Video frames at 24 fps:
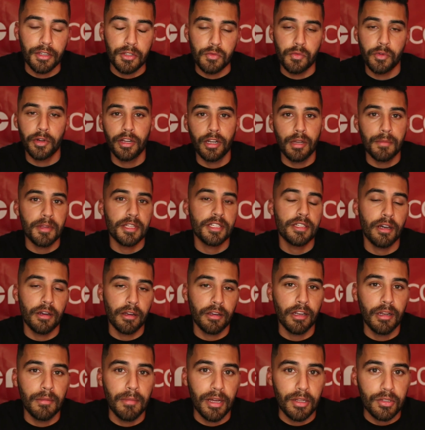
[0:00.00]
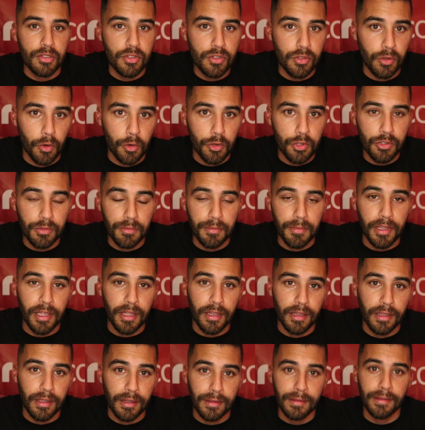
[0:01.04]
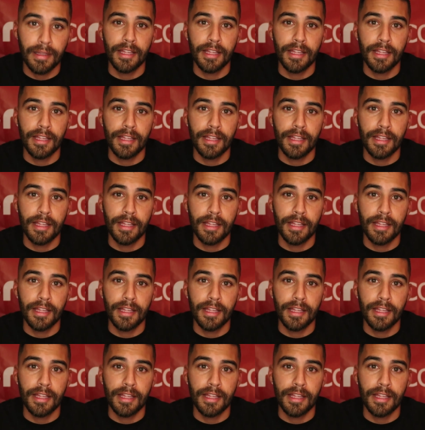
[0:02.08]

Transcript: because we're going to be talking about social media.